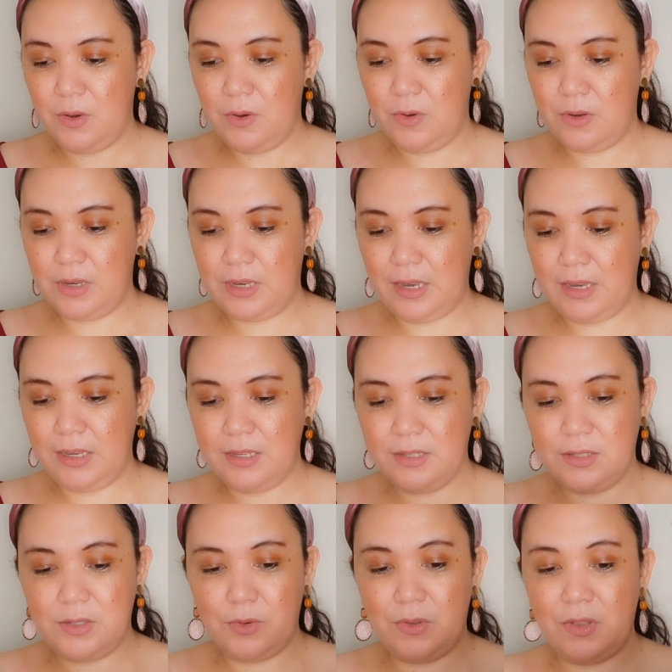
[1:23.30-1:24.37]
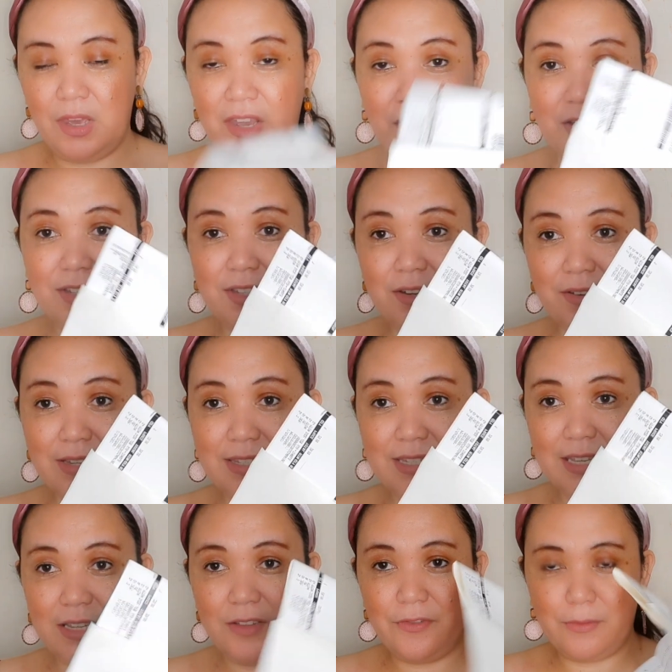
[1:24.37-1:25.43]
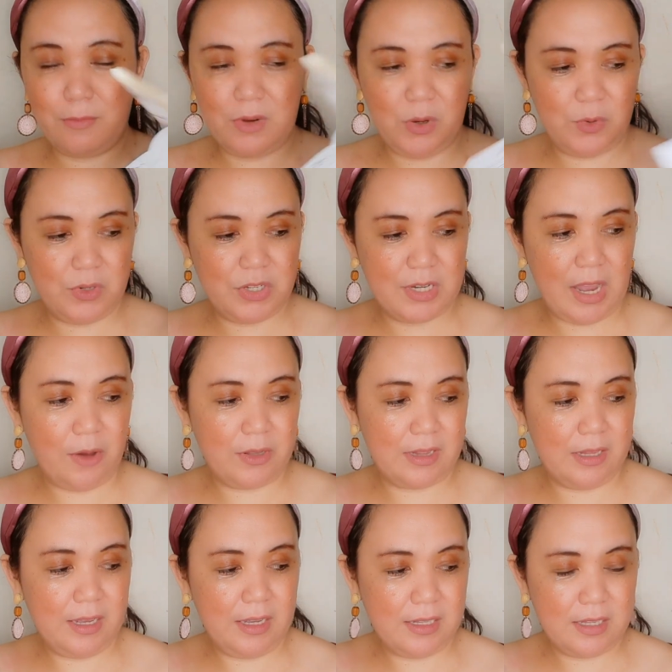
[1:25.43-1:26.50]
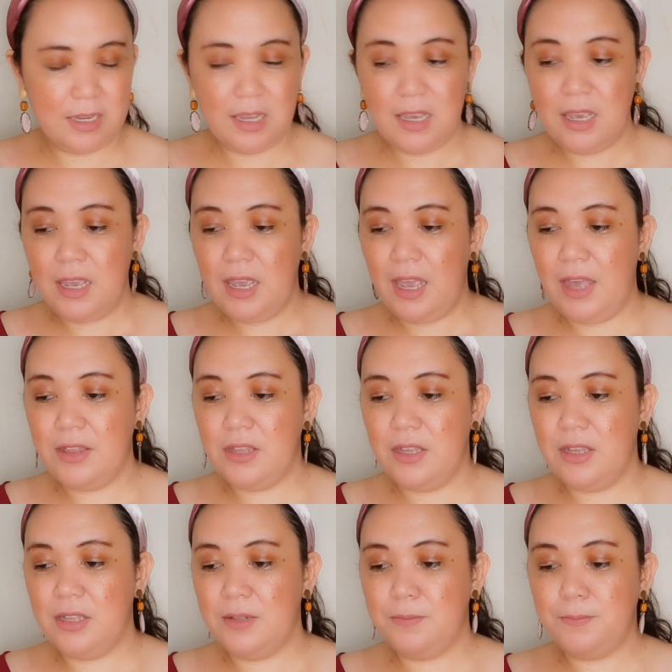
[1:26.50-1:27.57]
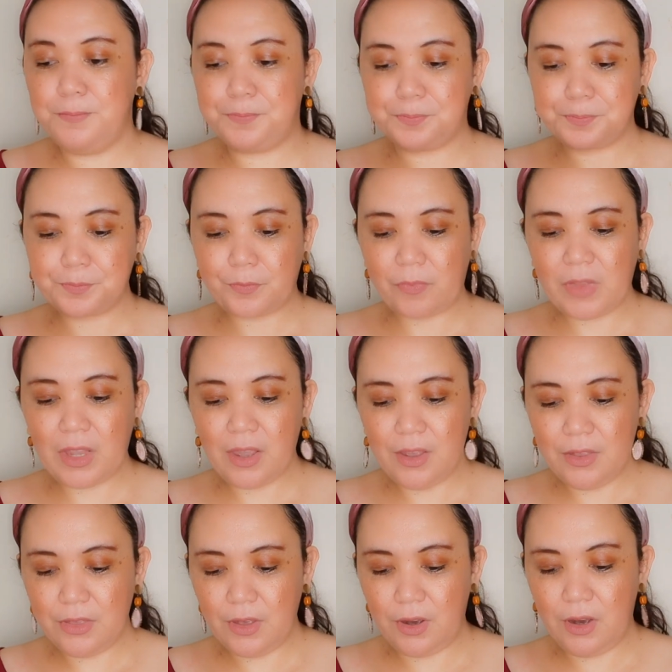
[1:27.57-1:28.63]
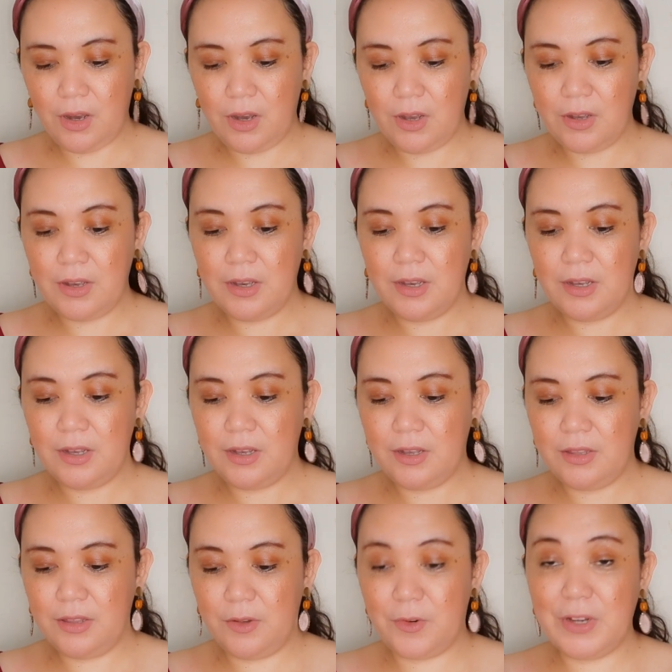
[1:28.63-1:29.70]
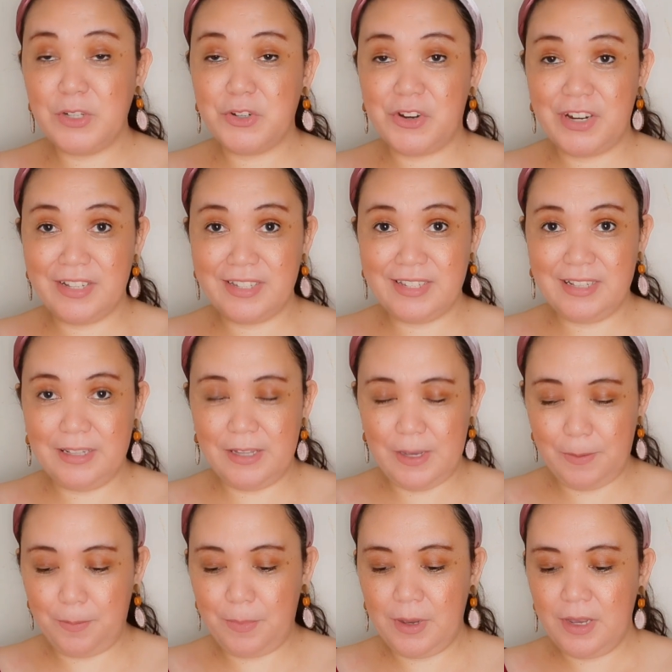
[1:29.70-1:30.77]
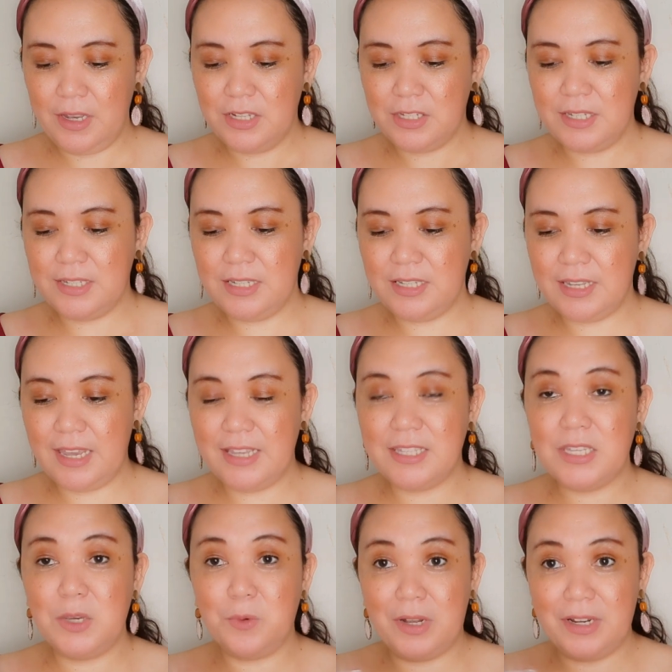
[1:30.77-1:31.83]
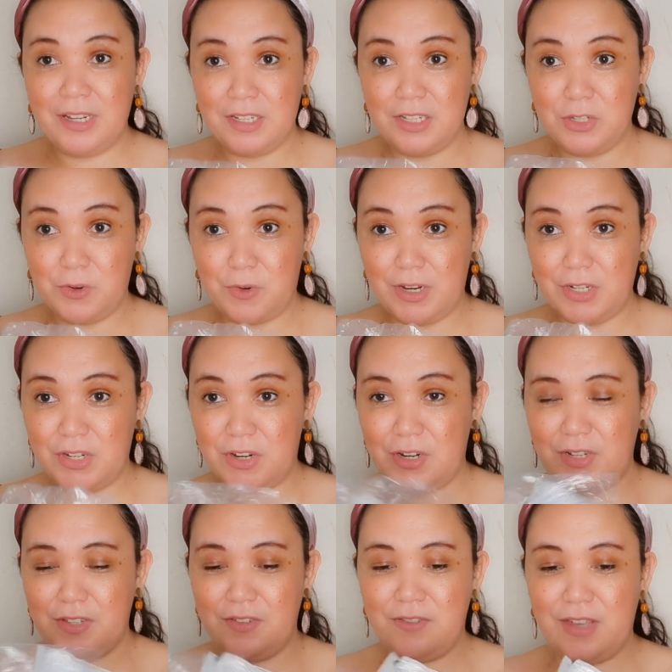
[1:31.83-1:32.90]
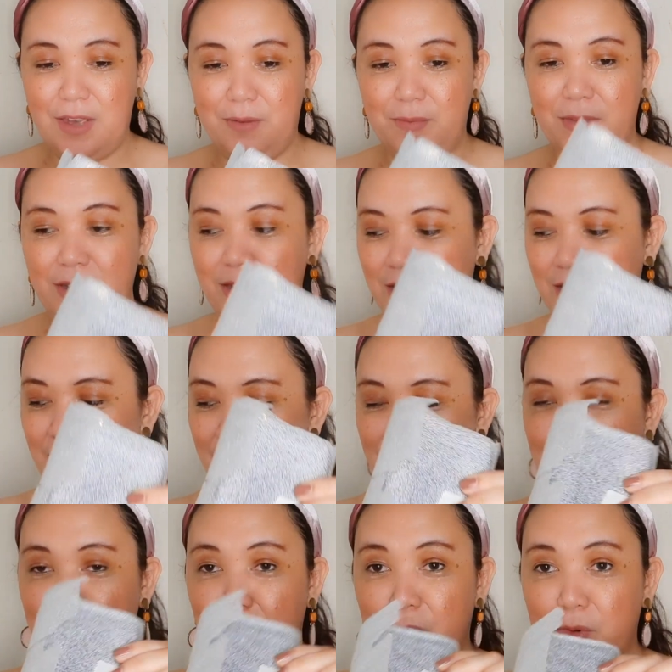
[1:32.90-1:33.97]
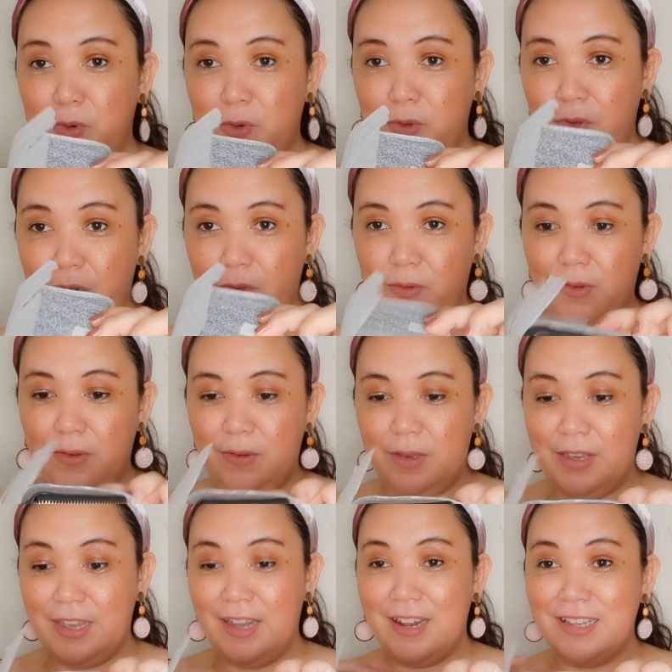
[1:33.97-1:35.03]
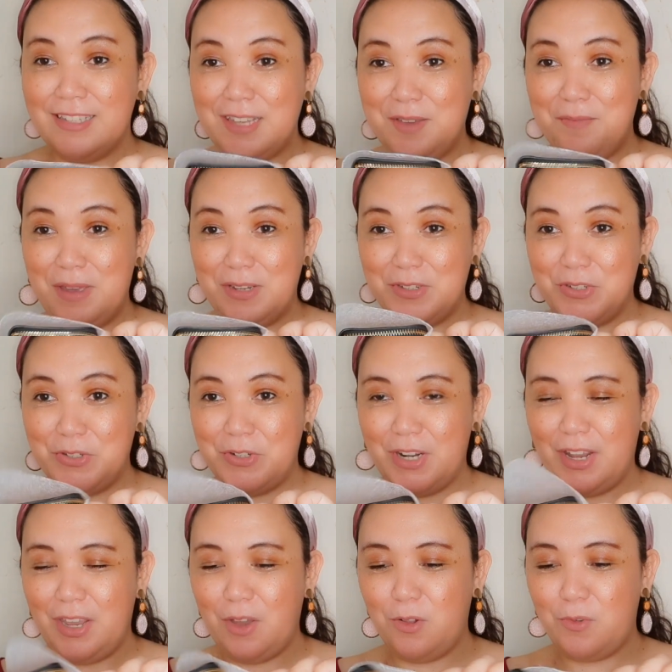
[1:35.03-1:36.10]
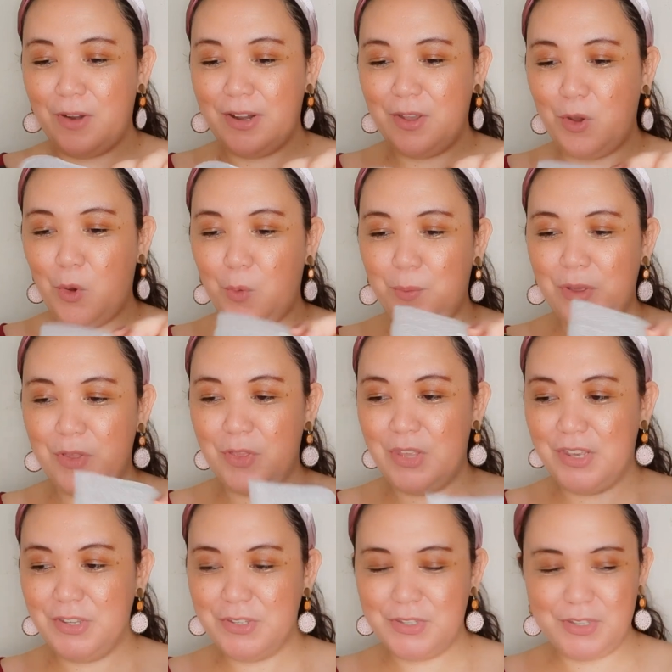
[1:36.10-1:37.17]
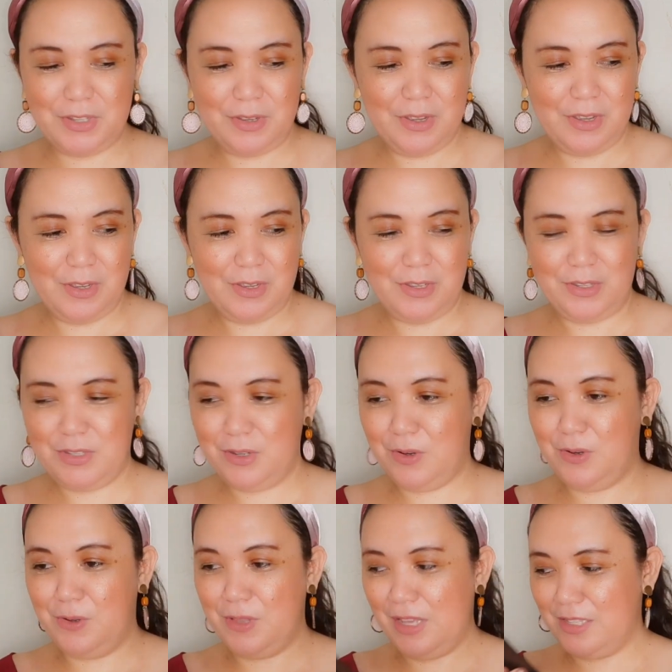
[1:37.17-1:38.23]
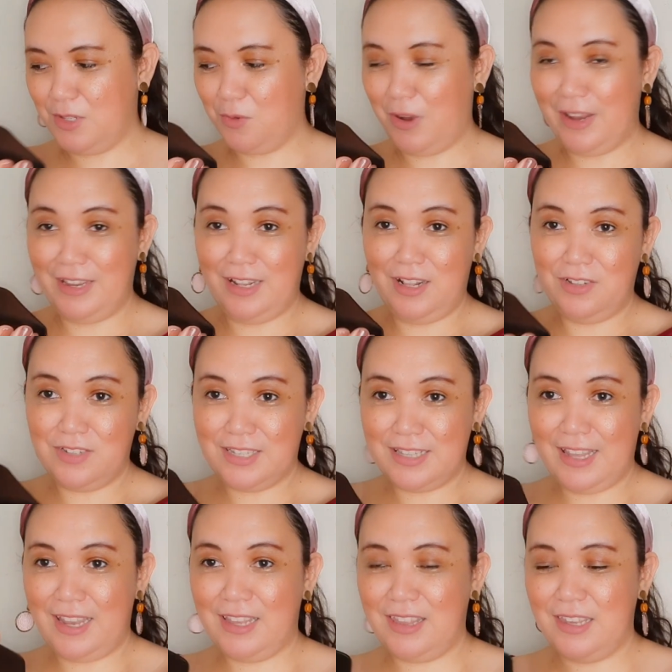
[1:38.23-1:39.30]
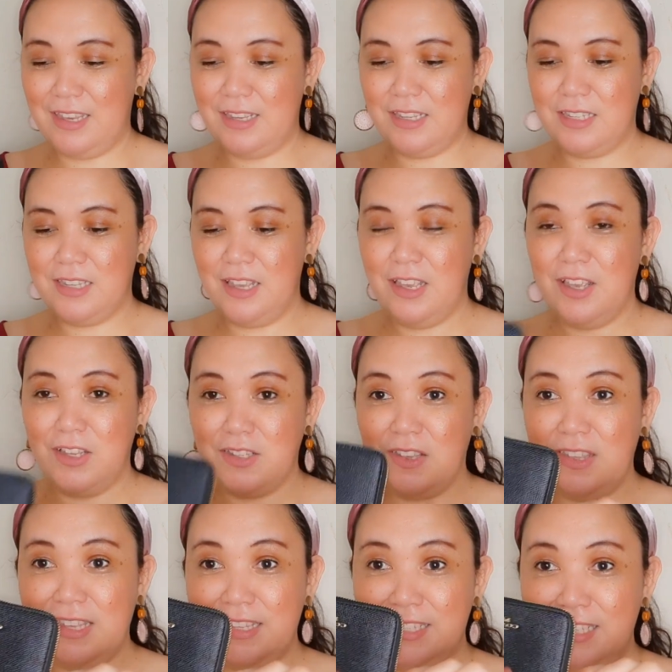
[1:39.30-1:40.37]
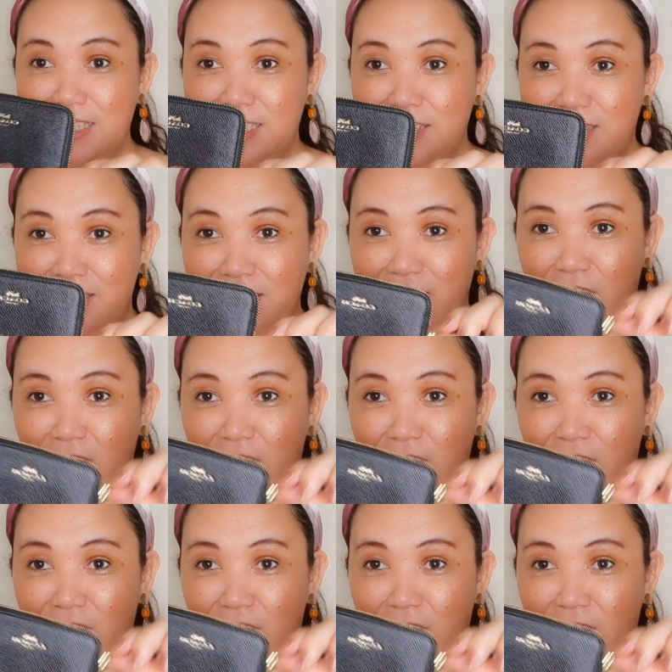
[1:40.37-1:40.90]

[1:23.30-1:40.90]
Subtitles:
Okay, so here's the receipt from Coach Outlet, and then the return slip, just in case you wanted to return to them. So again, as I mentioned, I already opened this, so that's why it looks like this. So this is the